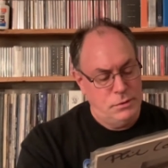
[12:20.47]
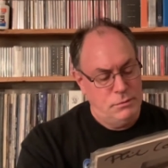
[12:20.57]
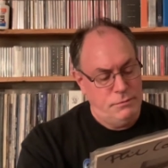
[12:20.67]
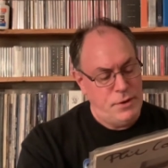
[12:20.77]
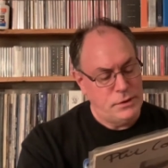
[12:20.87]

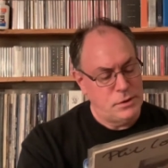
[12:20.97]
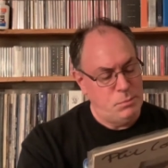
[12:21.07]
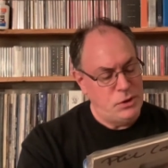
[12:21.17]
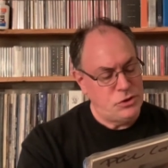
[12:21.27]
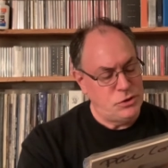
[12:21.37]
In fact, it
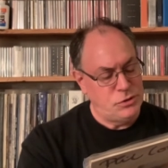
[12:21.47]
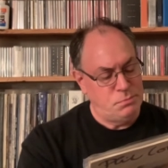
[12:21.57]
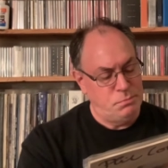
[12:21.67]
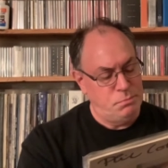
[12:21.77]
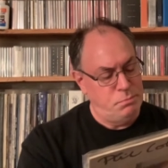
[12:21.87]
mentions
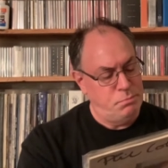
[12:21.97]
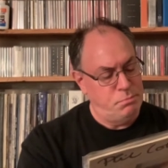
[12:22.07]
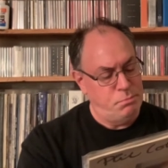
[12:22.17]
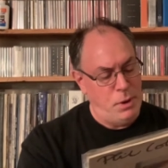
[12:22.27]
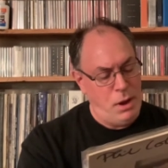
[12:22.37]

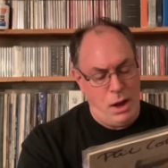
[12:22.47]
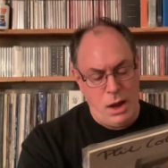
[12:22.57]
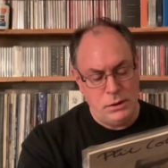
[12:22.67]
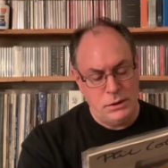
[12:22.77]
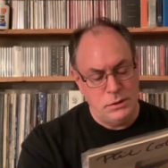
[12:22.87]

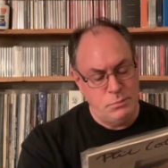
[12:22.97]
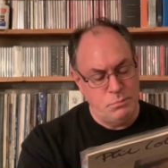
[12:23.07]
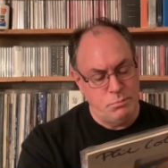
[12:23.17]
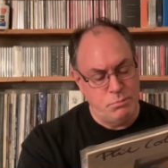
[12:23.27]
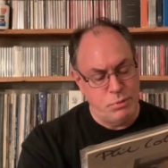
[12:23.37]
Holland,
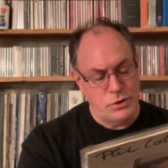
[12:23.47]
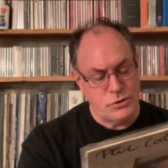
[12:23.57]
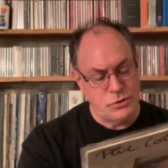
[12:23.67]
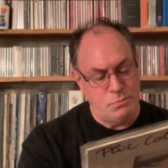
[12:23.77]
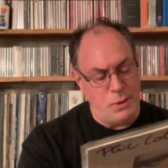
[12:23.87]

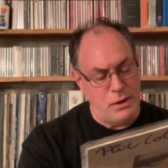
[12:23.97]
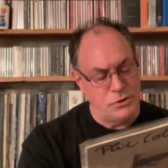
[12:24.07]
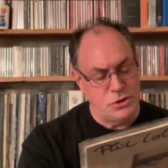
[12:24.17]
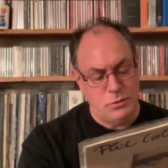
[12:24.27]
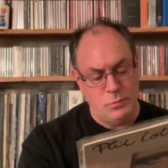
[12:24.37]
Brussels,
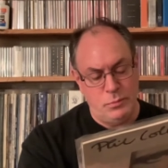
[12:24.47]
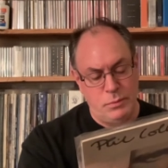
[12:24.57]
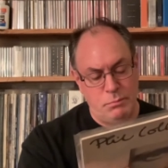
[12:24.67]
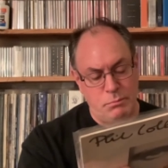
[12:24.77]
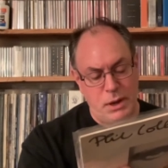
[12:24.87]
Belgium,
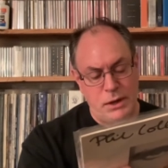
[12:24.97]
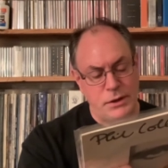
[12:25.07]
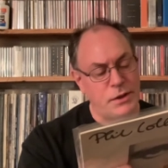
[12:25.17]
made in the